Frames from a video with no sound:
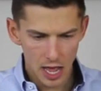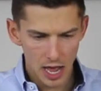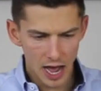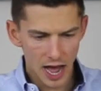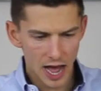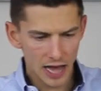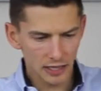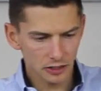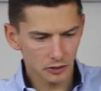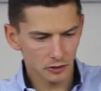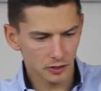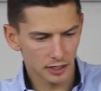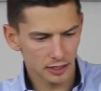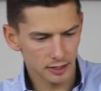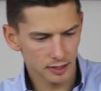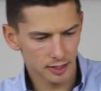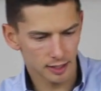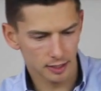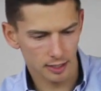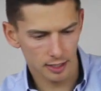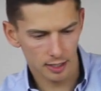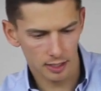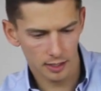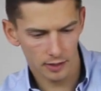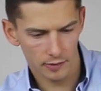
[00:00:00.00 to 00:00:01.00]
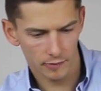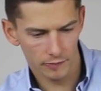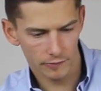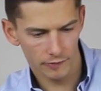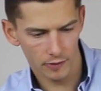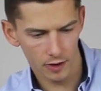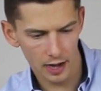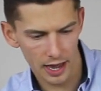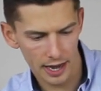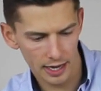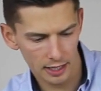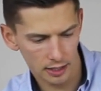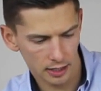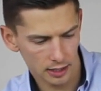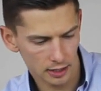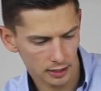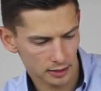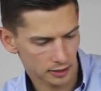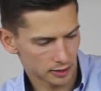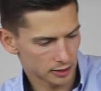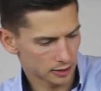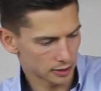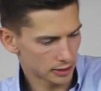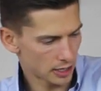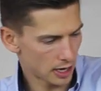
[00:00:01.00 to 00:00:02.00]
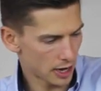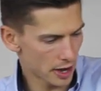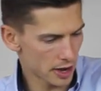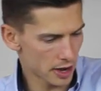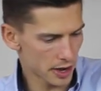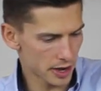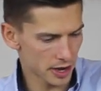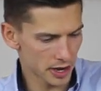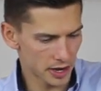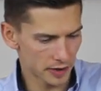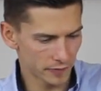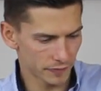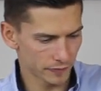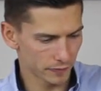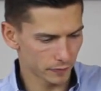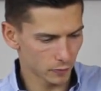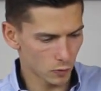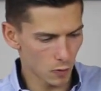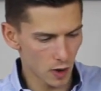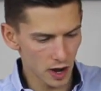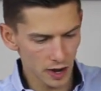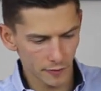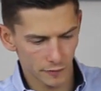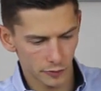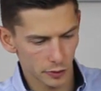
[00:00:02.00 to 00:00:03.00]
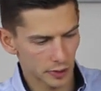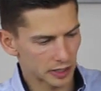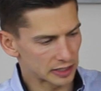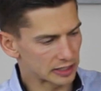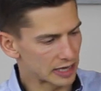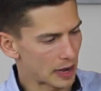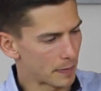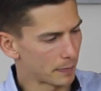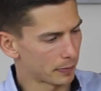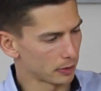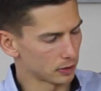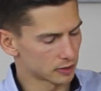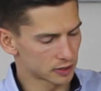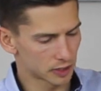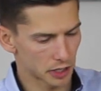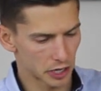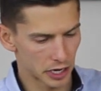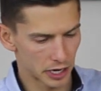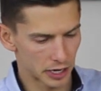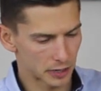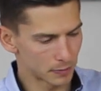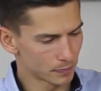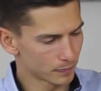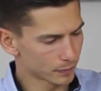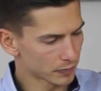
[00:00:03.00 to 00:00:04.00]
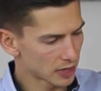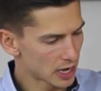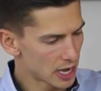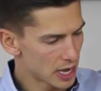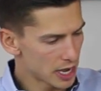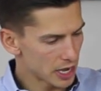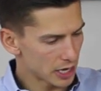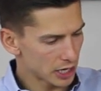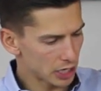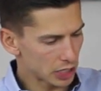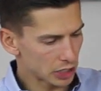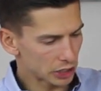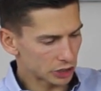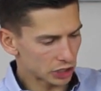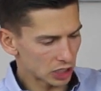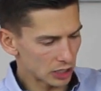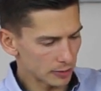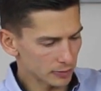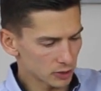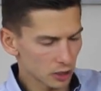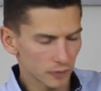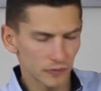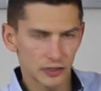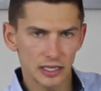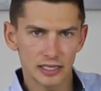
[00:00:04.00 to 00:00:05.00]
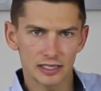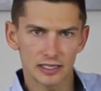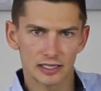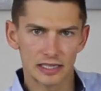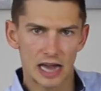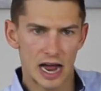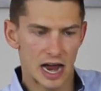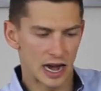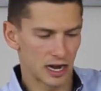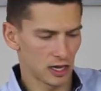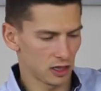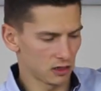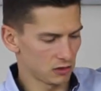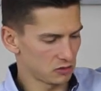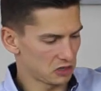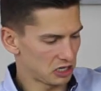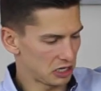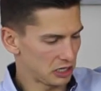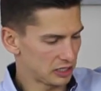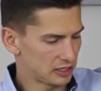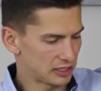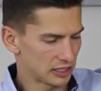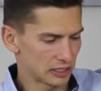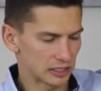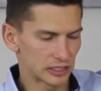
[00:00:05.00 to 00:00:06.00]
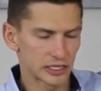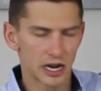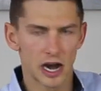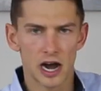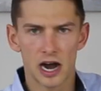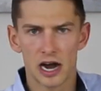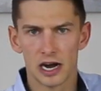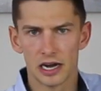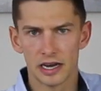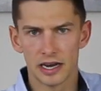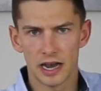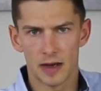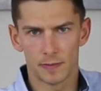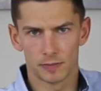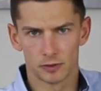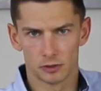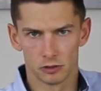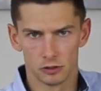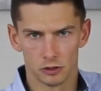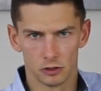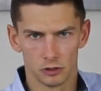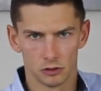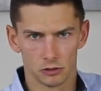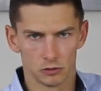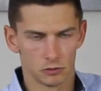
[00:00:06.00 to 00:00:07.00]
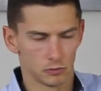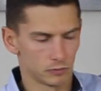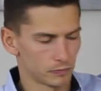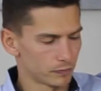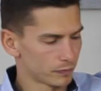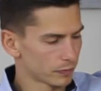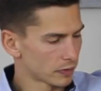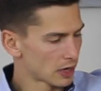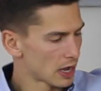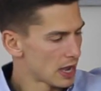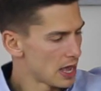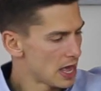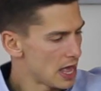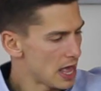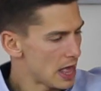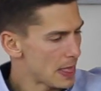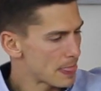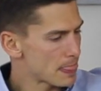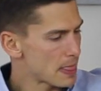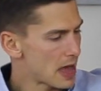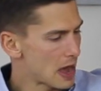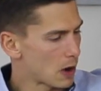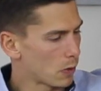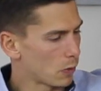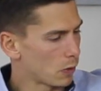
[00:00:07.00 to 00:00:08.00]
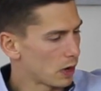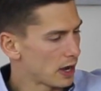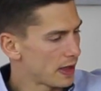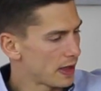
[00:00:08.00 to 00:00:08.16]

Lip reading: as you can see, for ladies, I have quite a few examples here. In terms of the style, it's entirely up to you. Now,